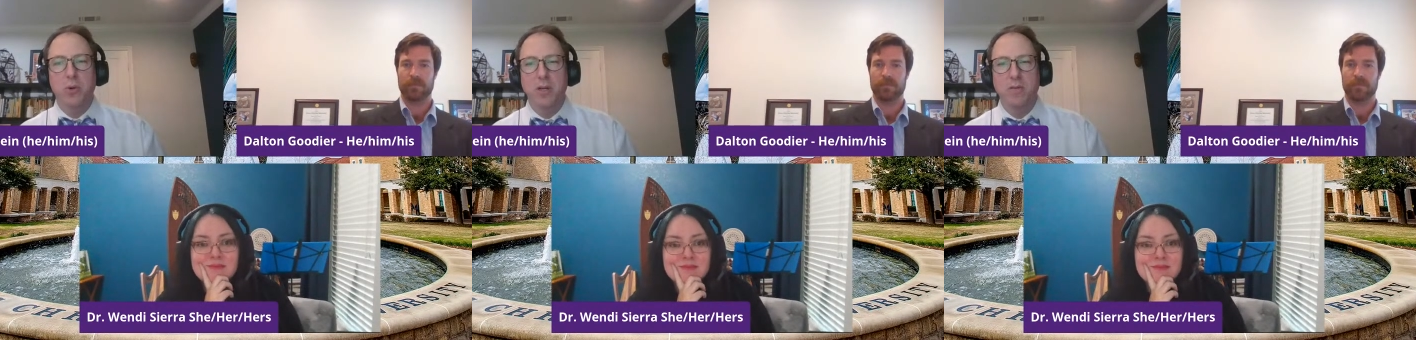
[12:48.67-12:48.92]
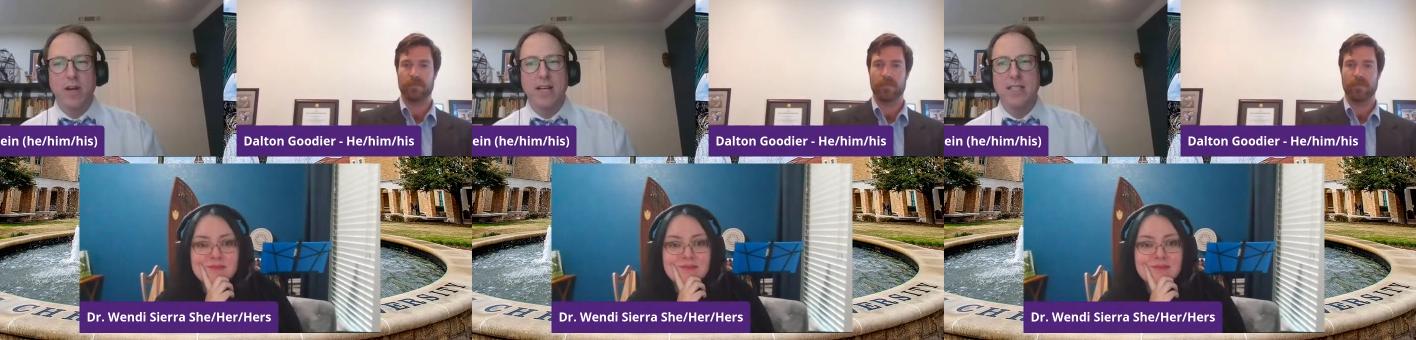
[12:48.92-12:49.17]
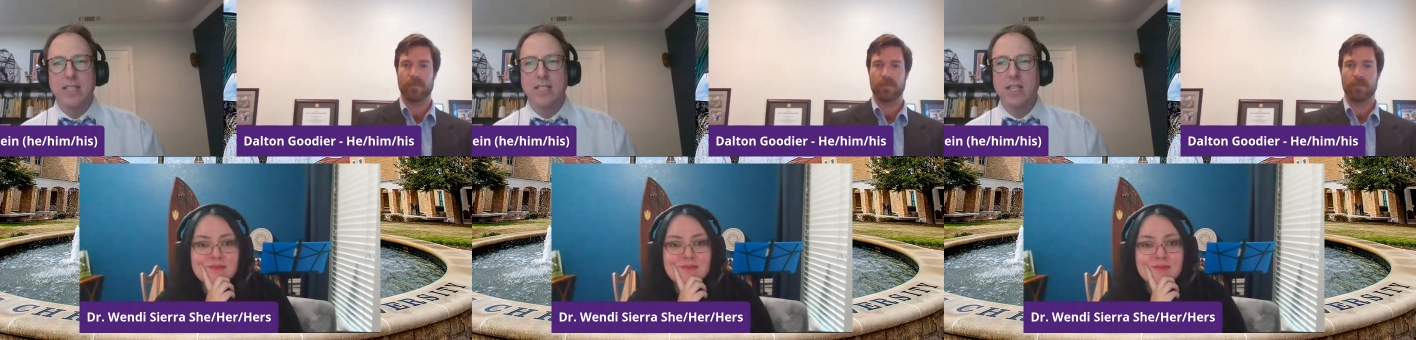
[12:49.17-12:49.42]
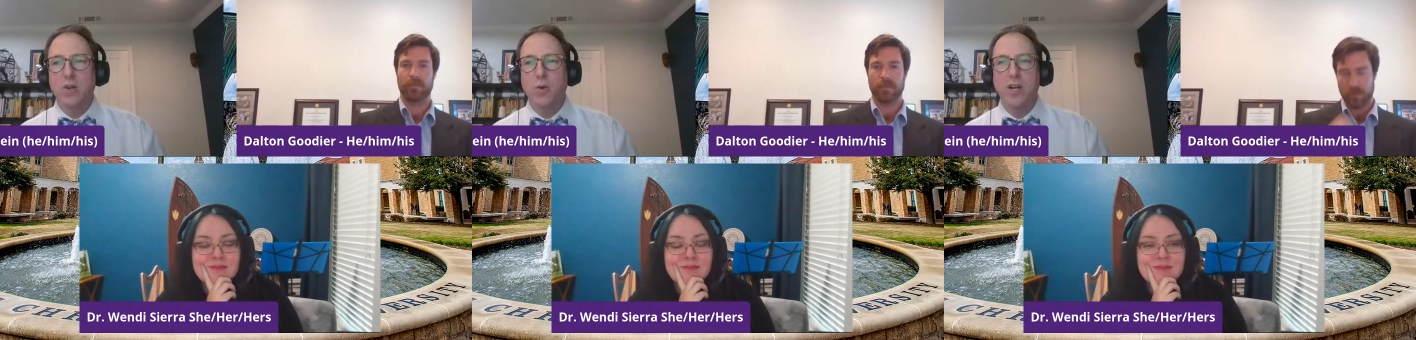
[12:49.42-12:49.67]
Speaker 1: more advice
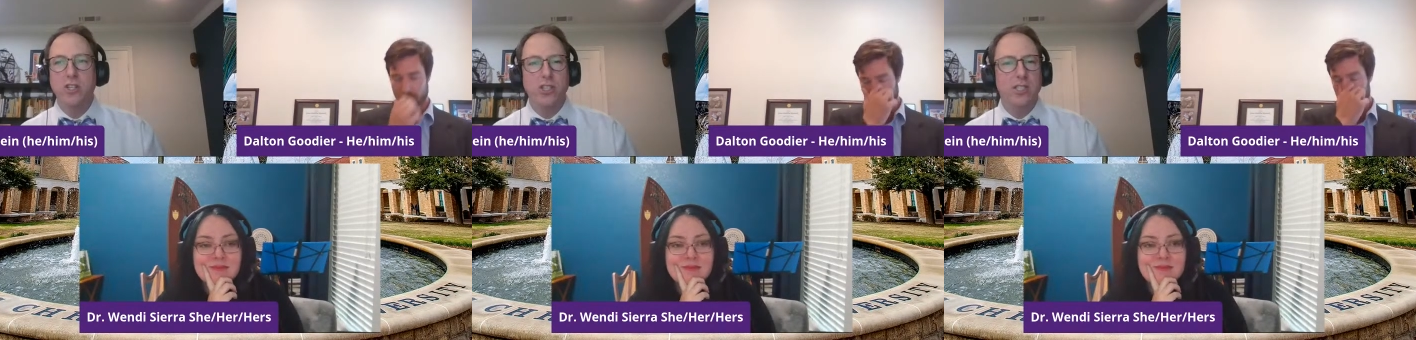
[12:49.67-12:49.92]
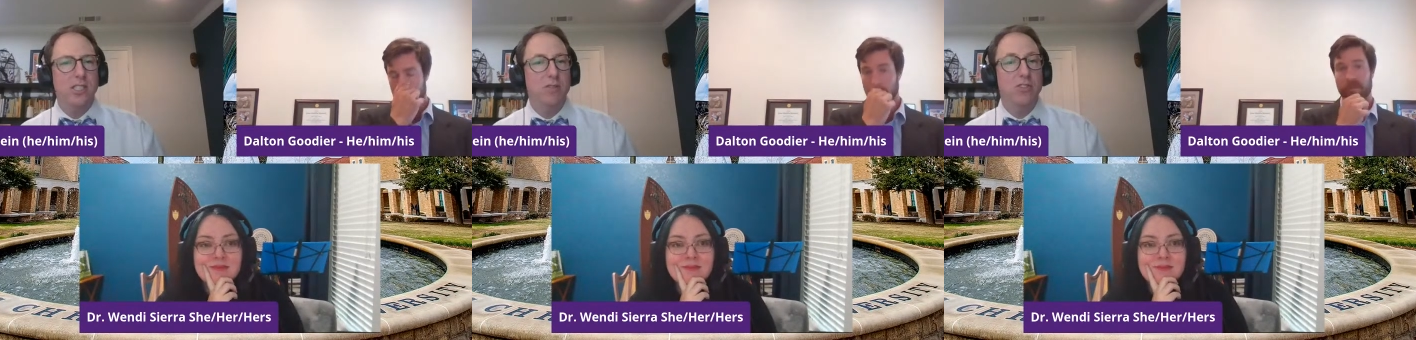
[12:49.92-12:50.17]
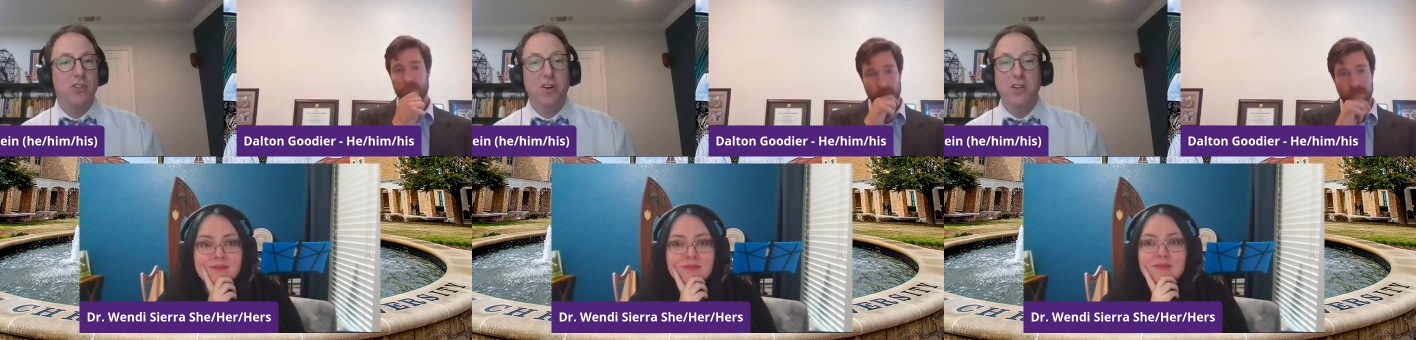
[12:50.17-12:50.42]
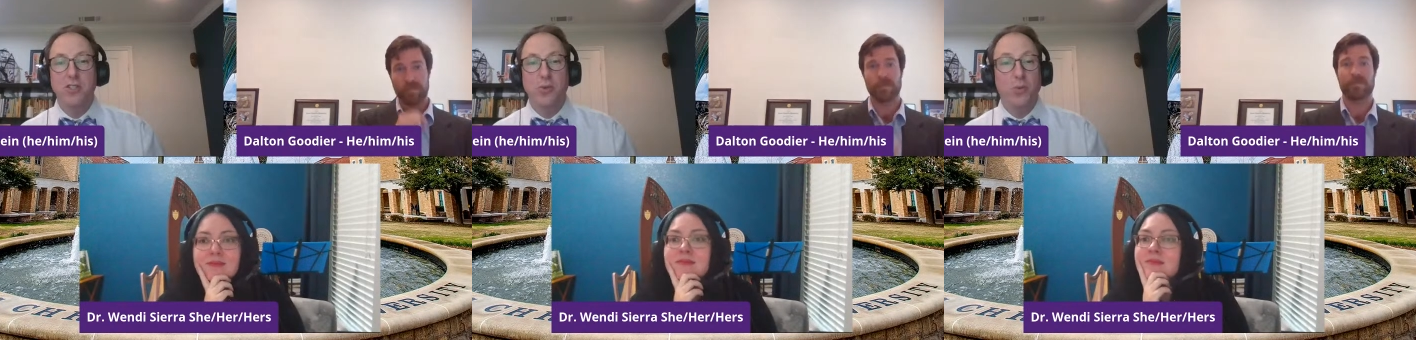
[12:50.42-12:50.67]
because the questions have
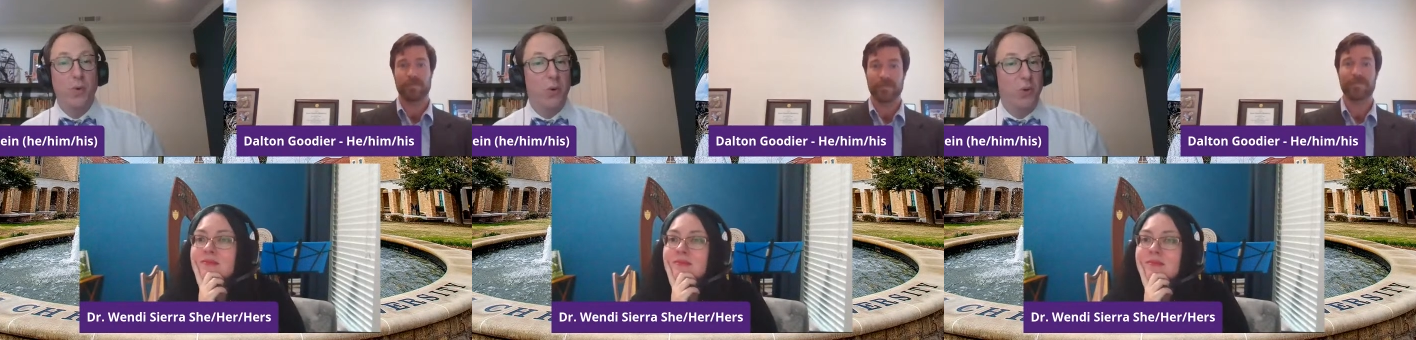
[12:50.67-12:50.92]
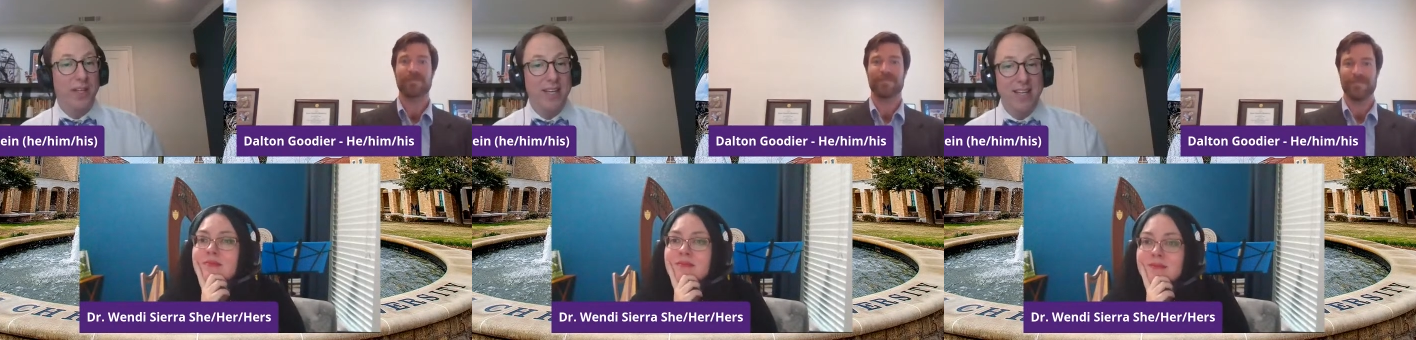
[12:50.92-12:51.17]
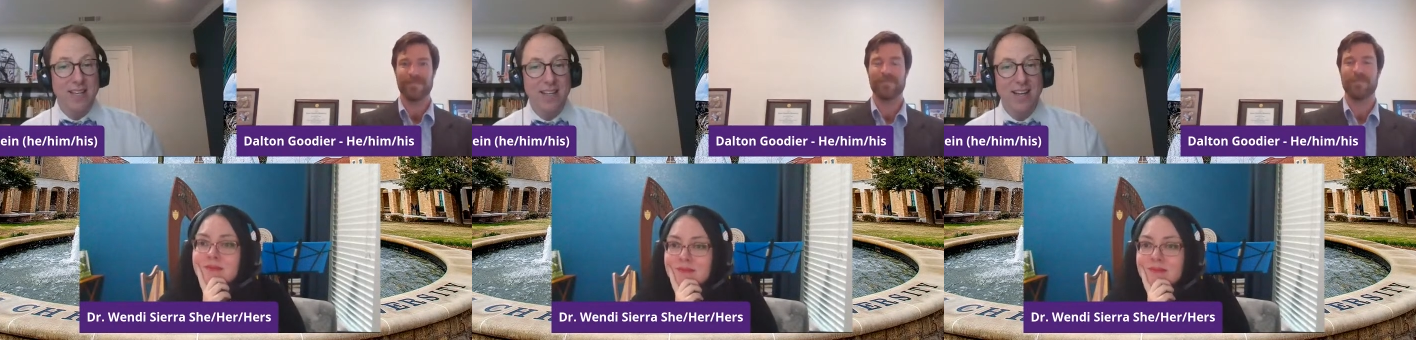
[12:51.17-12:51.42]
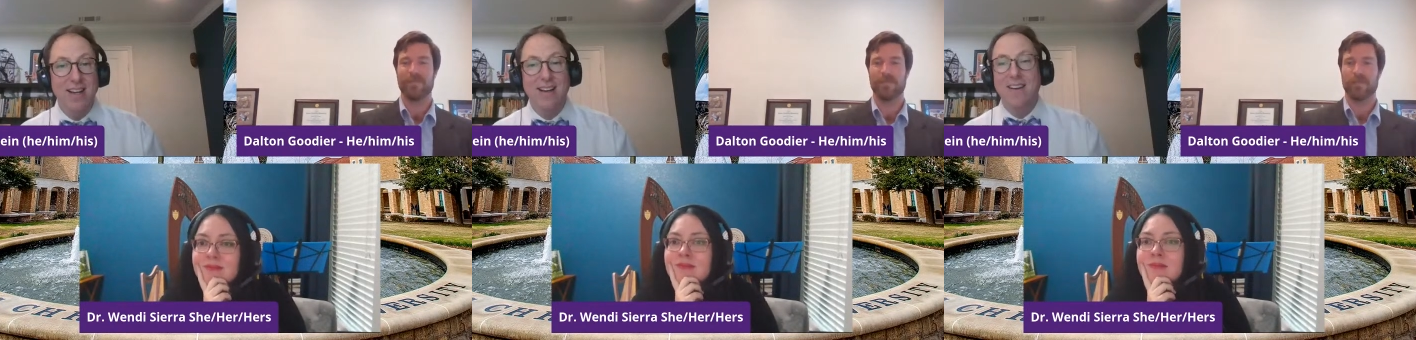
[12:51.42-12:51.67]
started to roll
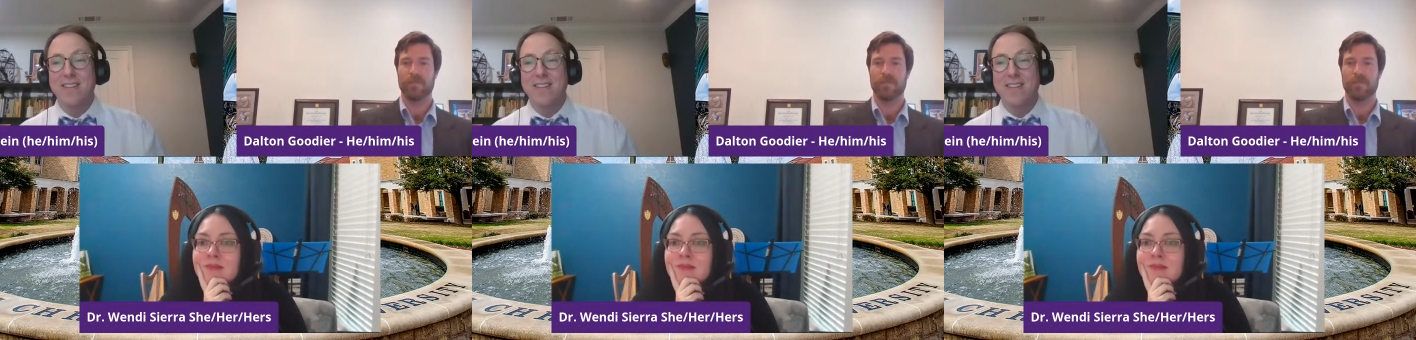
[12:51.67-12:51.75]
in.